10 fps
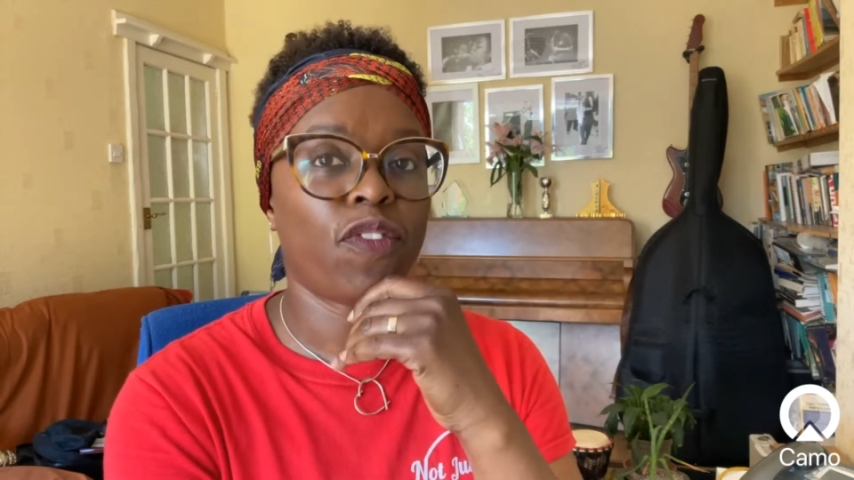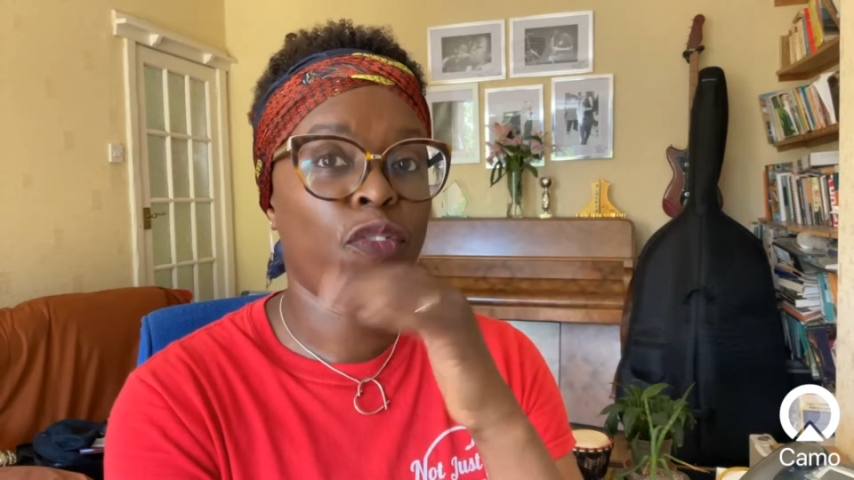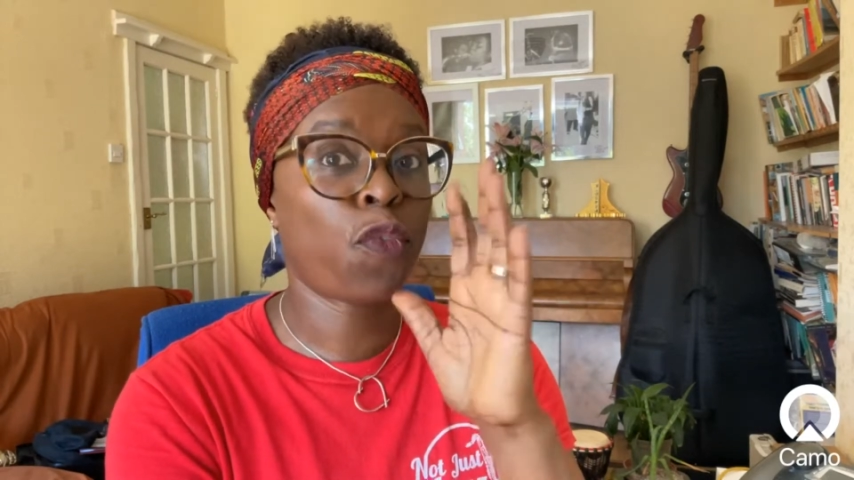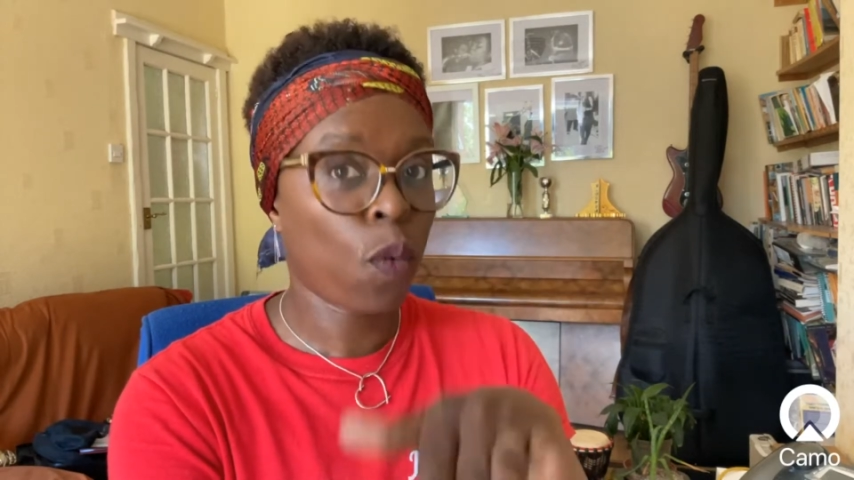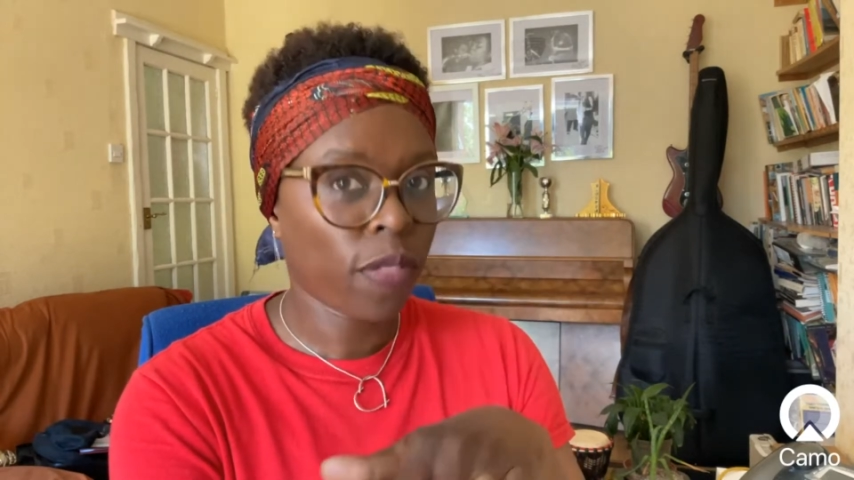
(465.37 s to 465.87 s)

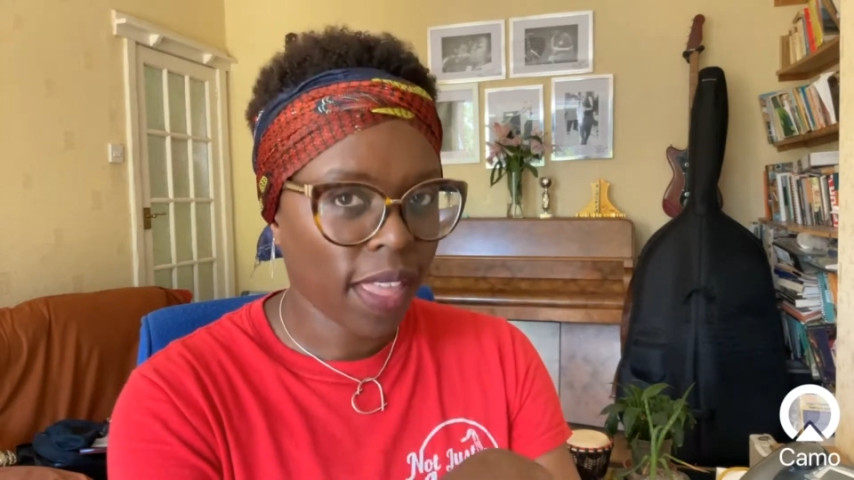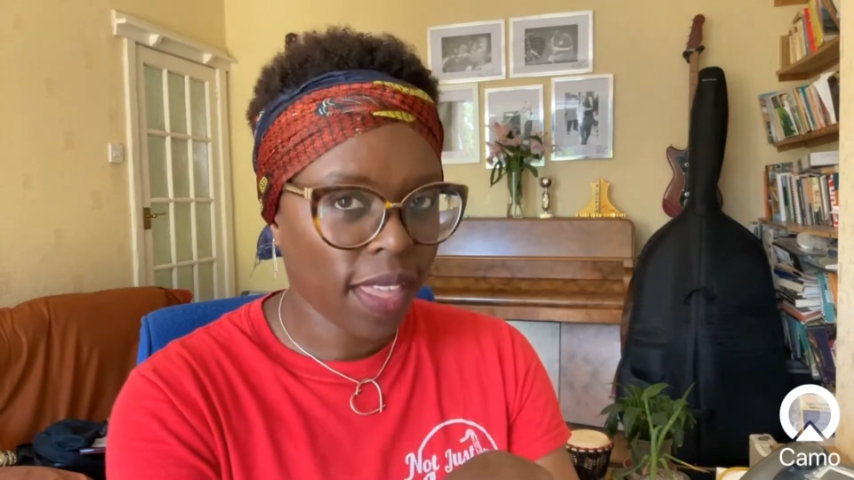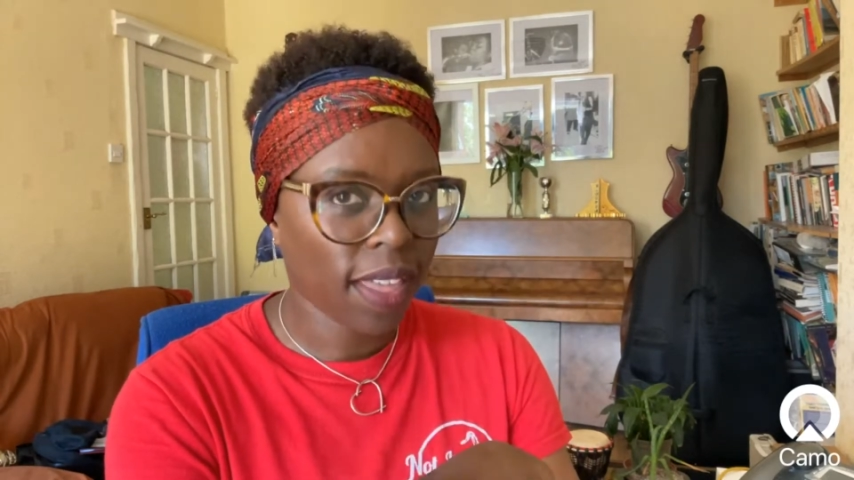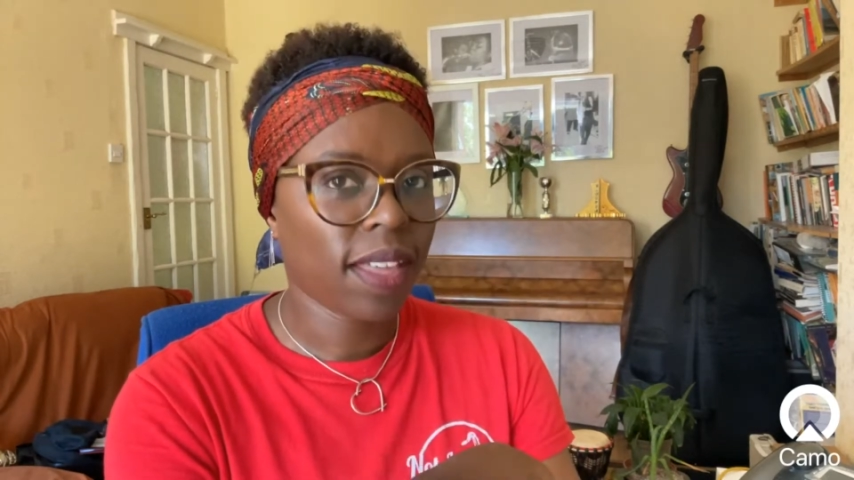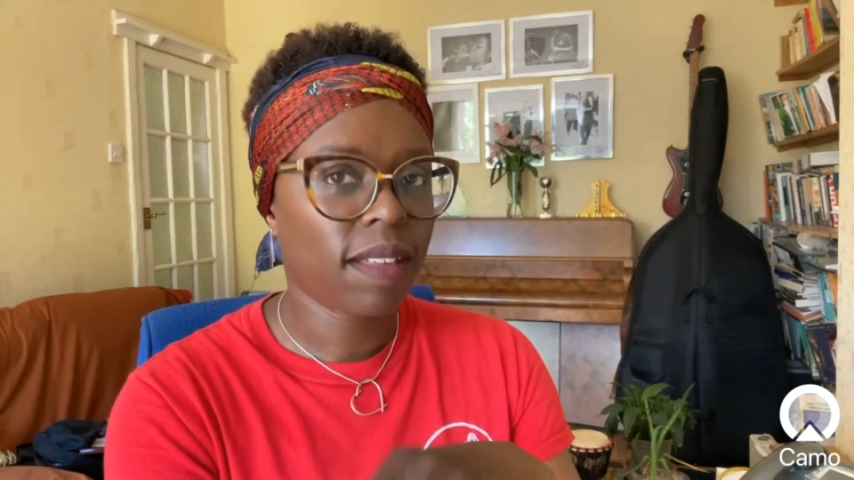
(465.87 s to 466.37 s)
for that
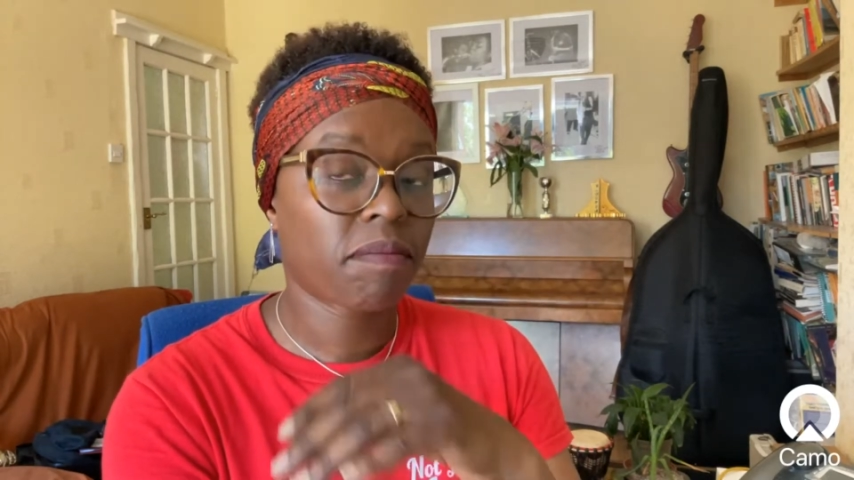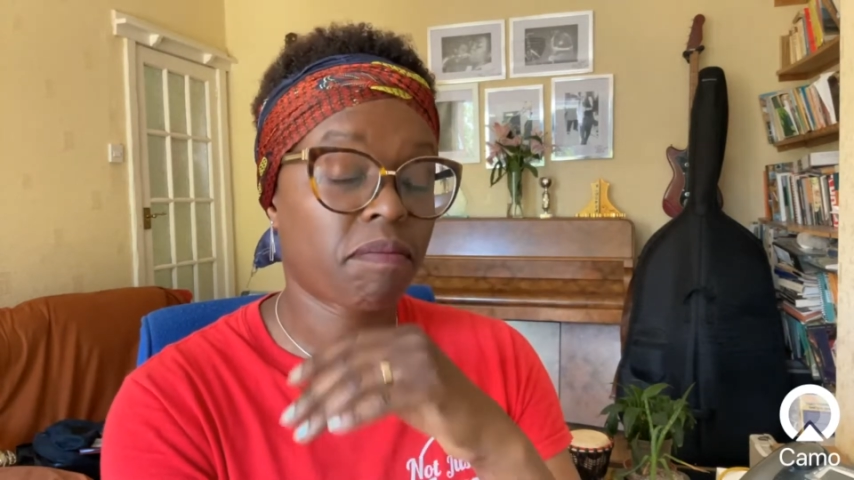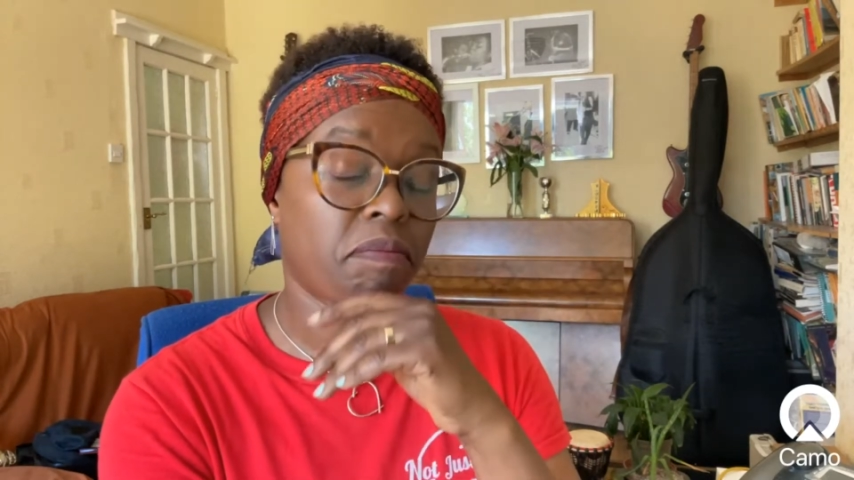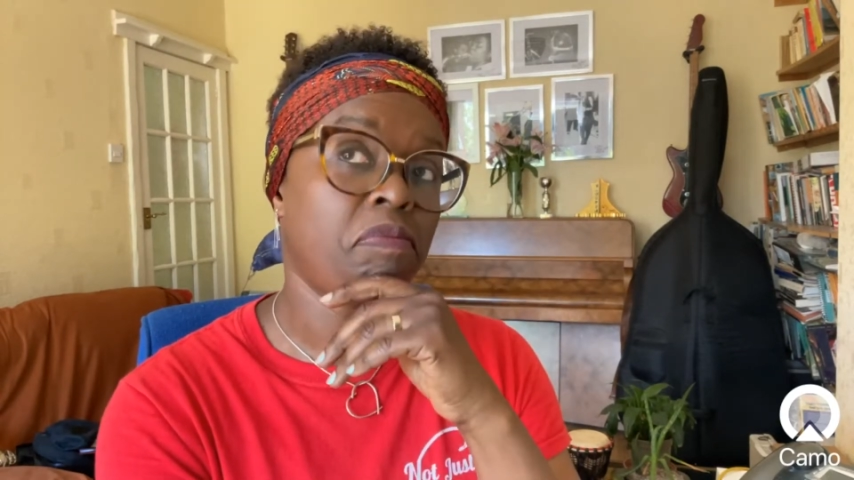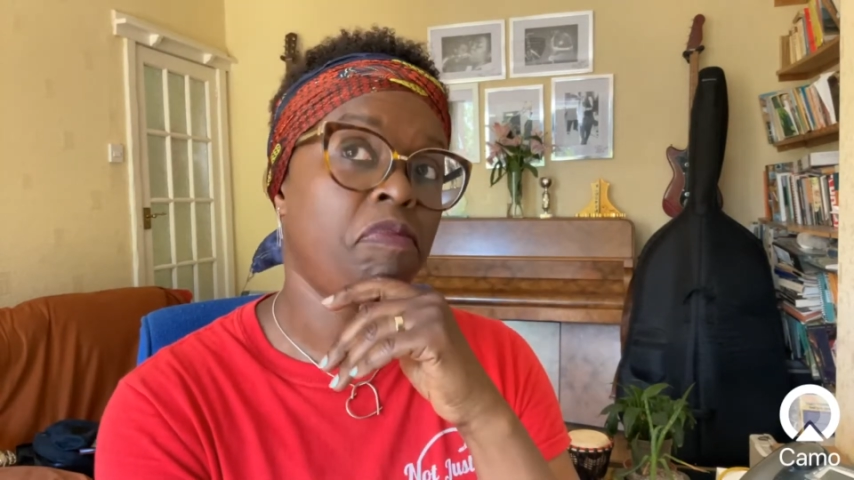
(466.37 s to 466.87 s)
gig,
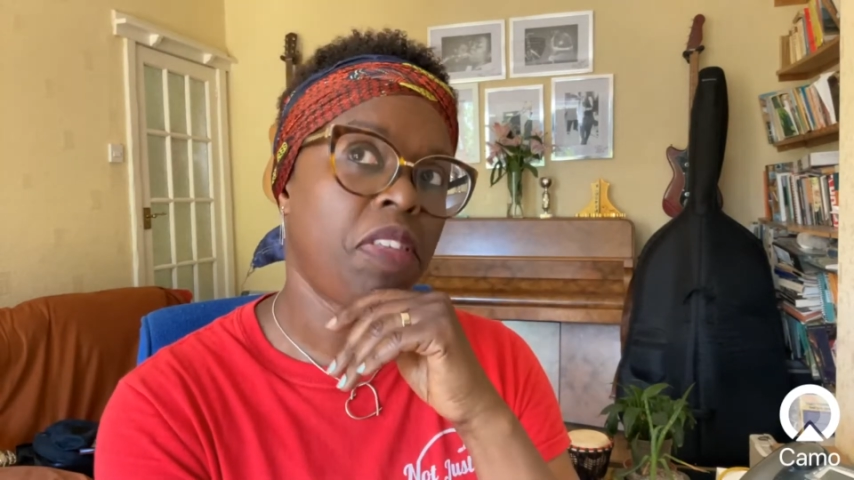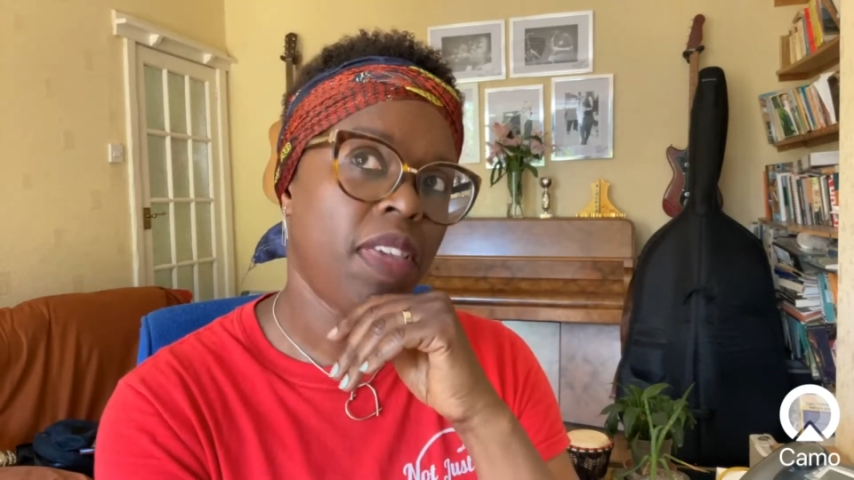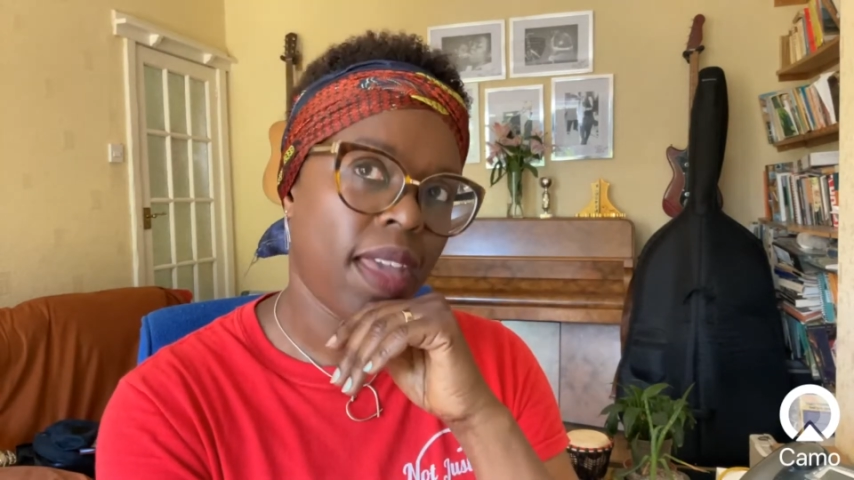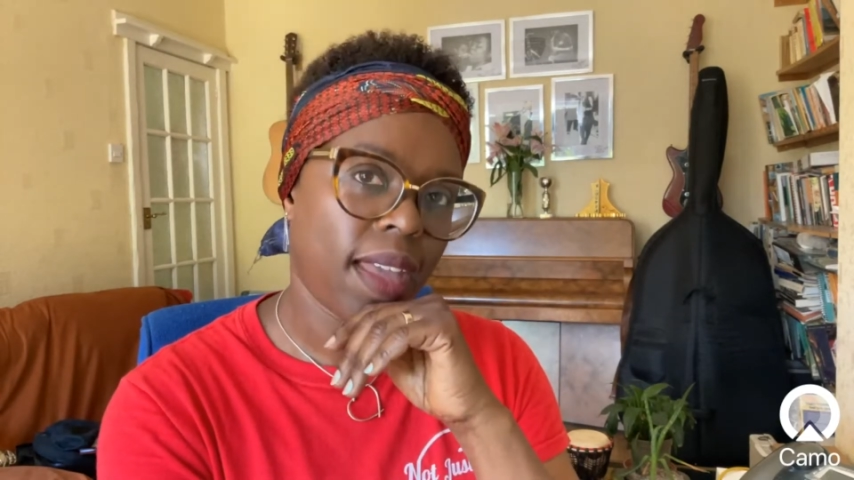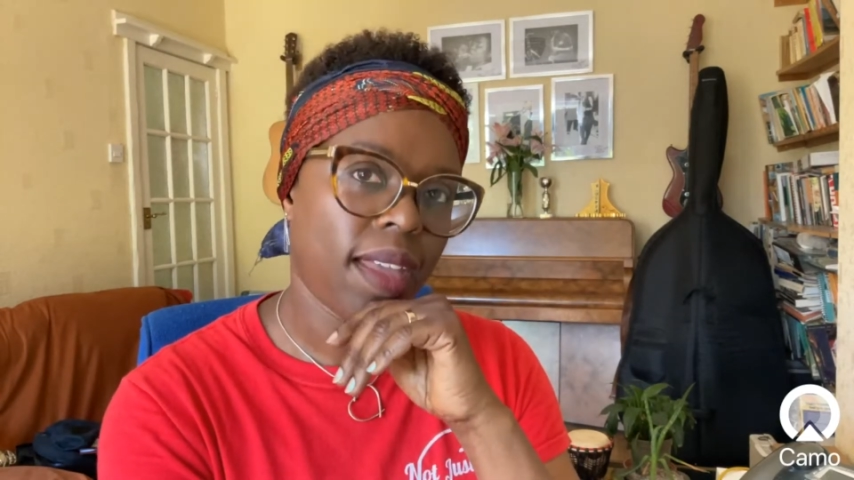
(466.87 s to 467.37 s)

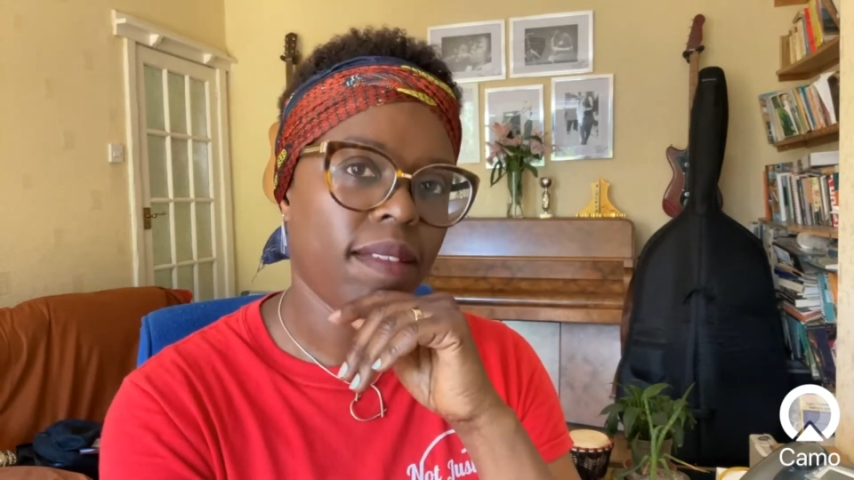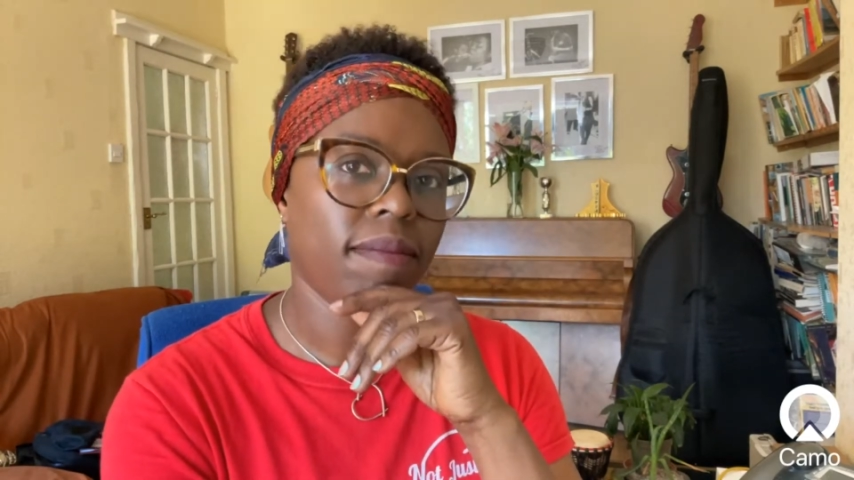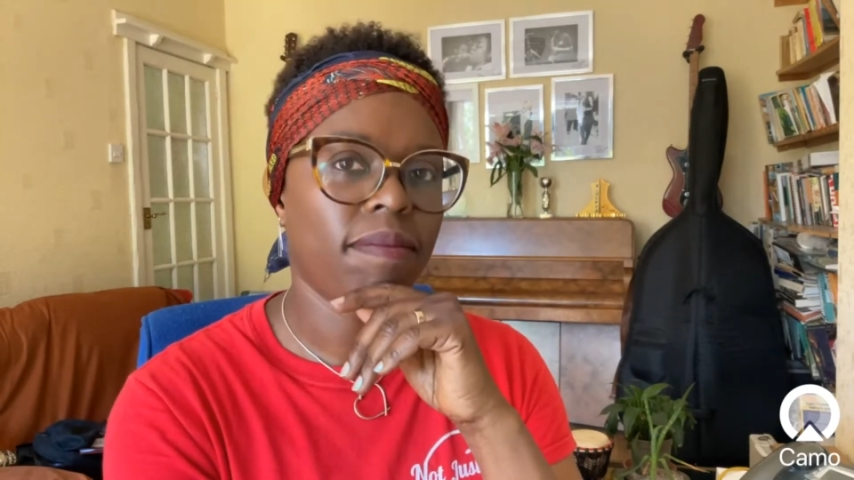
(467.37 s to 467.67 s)
yeah.